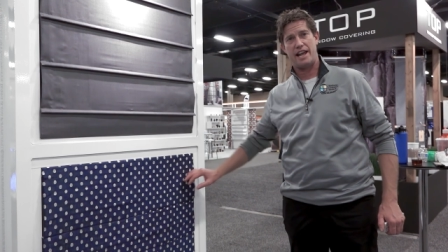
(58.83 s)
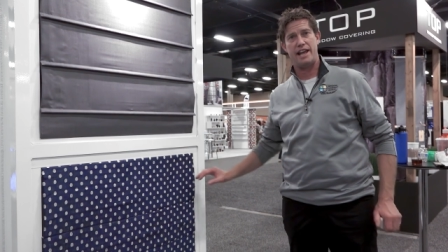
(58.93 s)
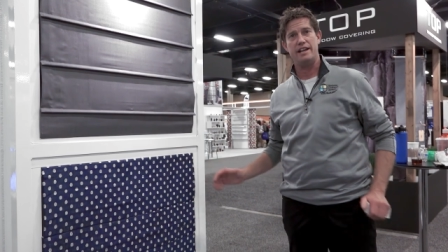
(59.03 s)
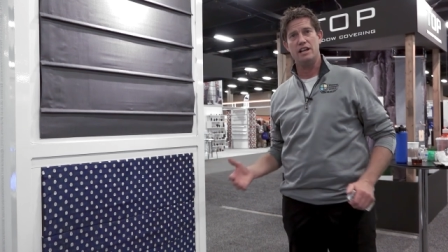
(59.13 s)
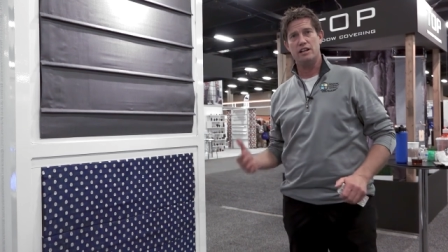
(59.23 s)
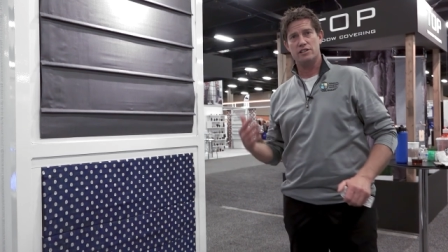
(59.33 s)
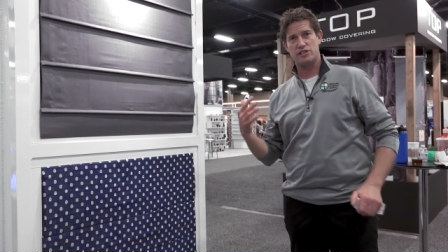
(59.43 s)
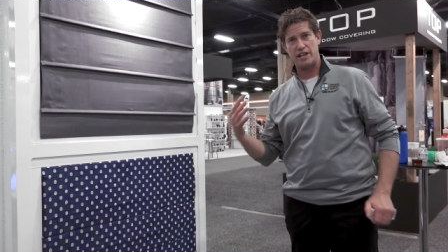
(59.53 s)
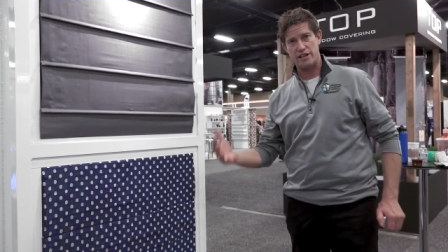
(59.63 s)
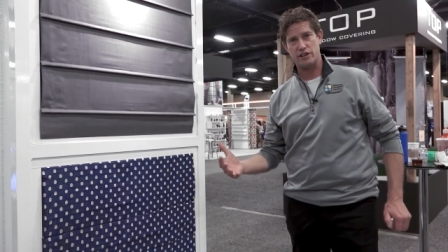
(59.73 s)
a
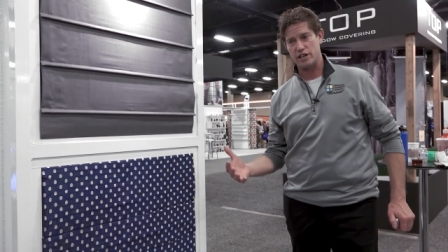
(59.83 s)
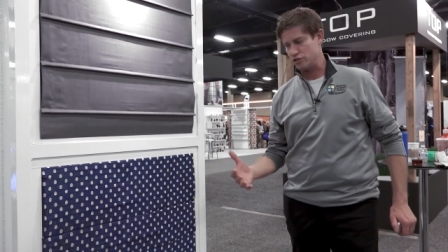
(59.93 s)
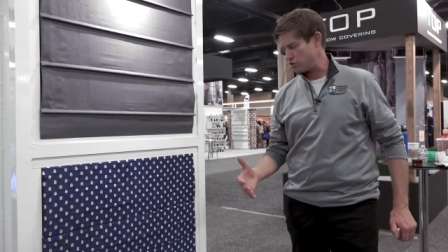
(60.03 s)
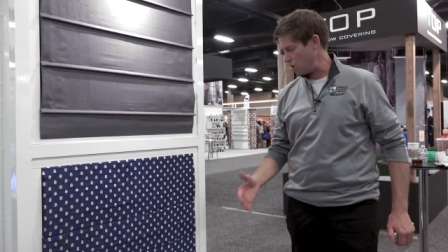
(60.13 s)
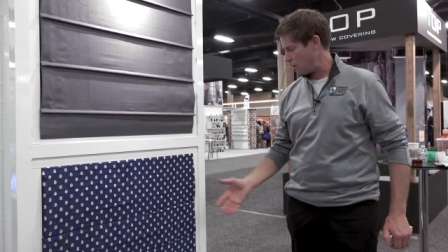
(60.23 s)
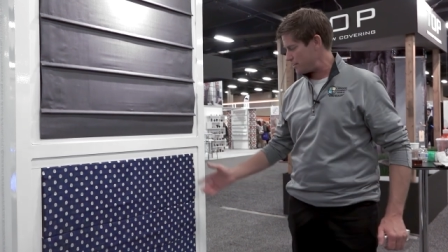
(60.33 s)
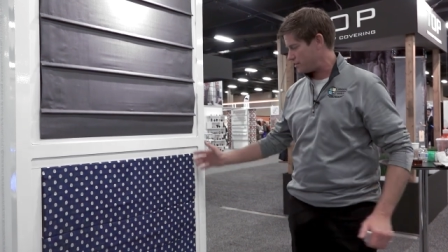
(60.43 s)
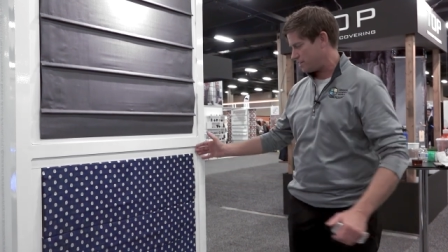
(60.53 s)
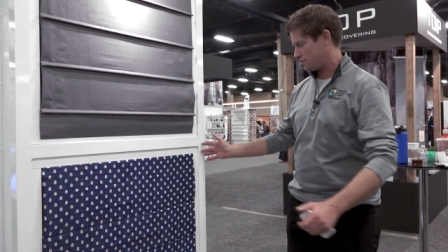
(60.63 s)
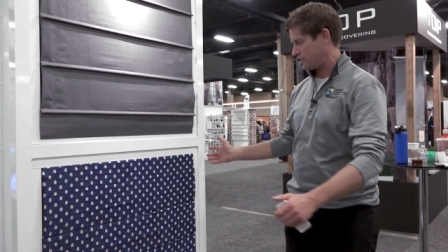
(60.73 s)
standard control. As
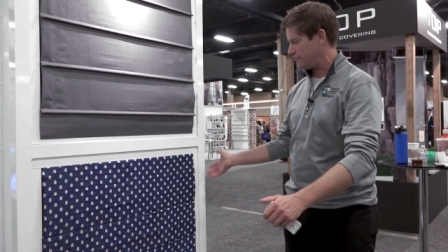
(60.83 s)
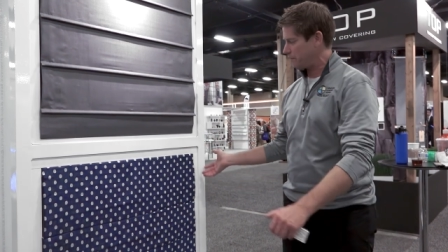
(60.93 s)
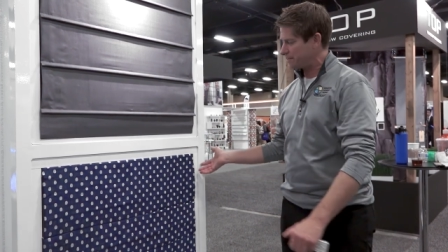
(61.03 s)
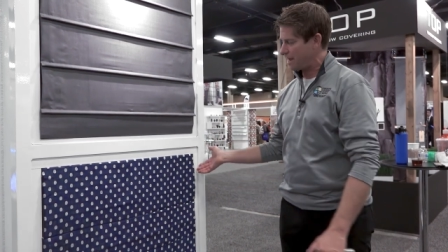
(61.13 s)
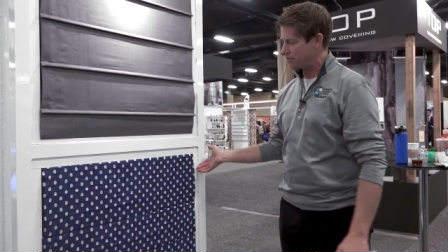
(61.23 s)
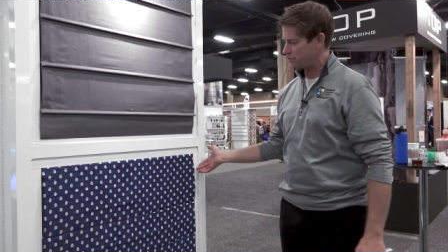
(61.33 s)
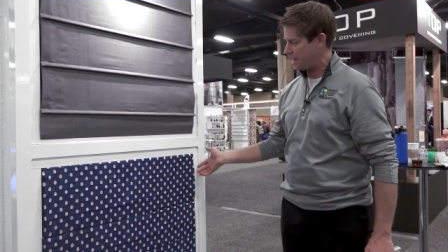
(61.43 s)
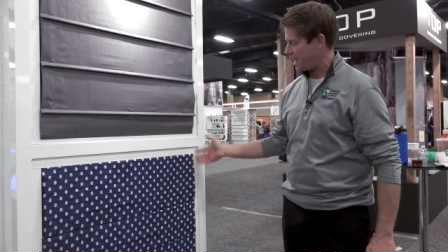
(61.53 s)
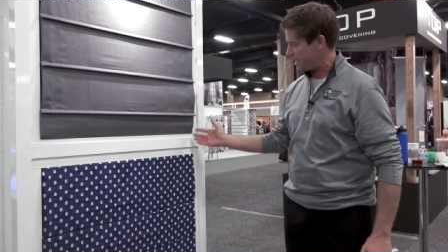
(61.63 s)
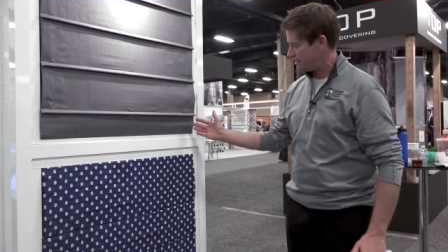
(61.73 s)
you can see from the
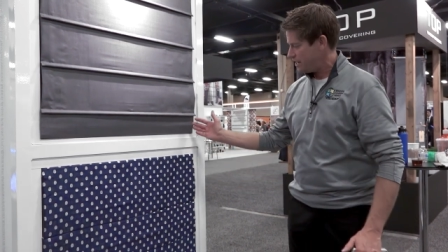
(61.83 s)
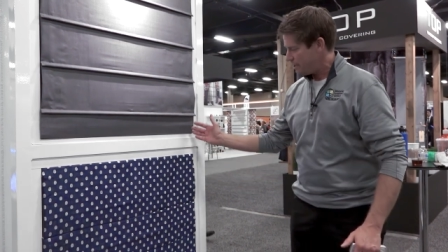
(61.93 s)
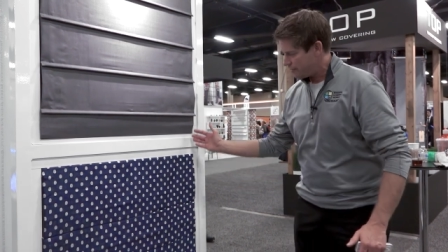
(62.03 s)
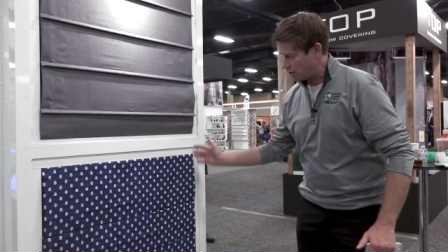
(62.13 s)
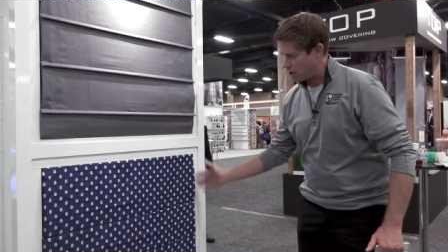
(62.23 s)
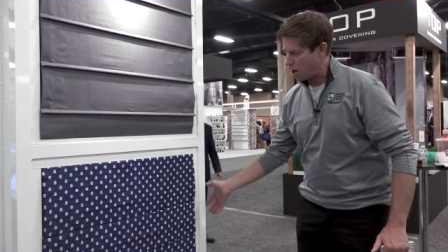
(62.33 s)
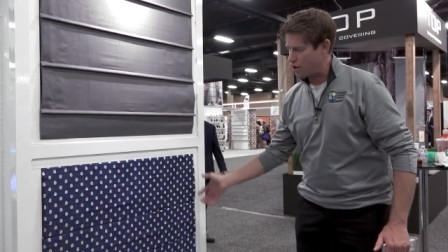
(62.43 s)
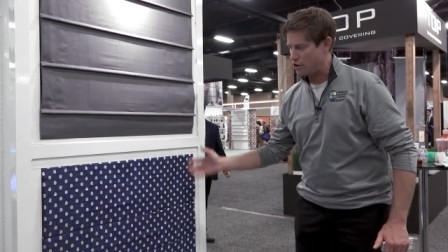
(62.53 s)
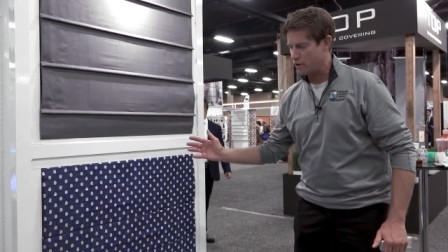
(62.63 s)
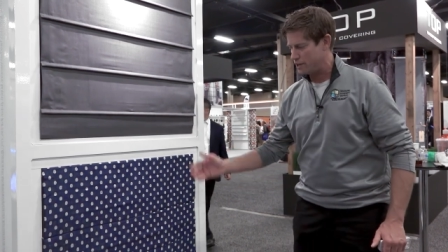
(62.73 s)
outside, there
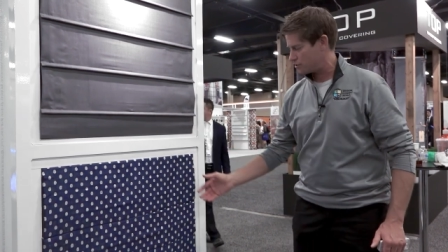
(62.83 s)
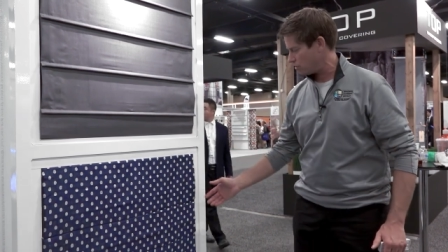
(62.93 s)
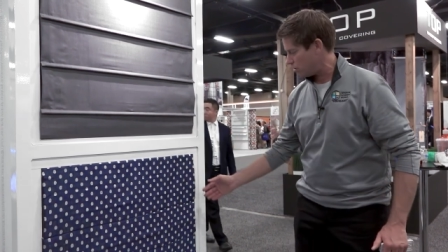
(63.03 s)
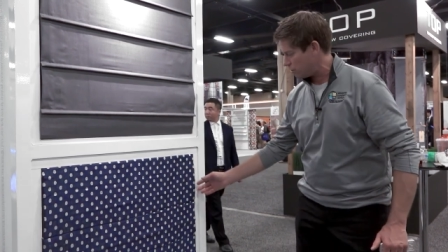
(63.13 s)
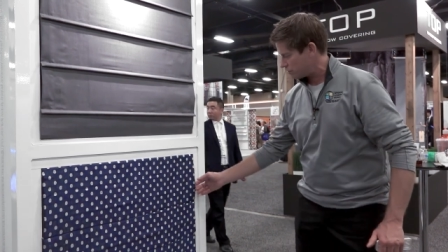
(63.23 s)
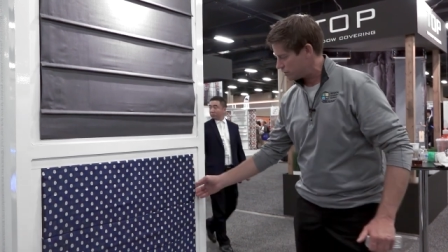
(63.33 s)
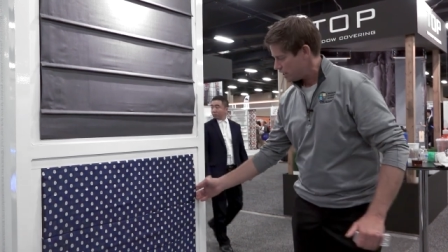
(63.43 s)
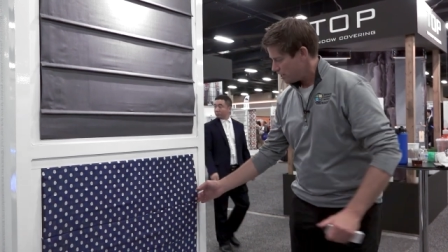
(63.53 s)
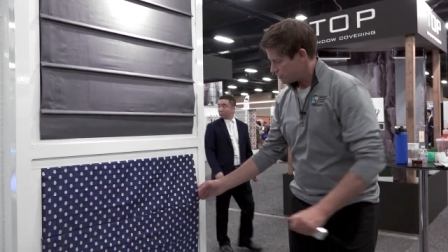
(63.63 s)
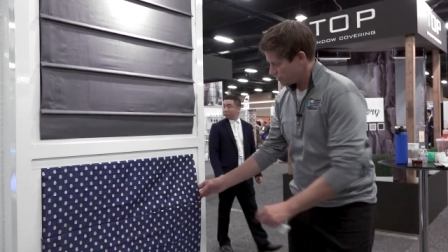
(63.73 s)
are no controls.
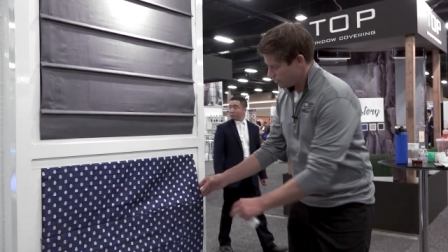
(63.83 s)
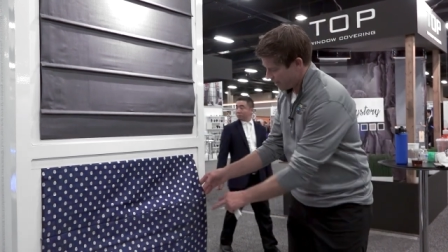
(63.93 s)
So you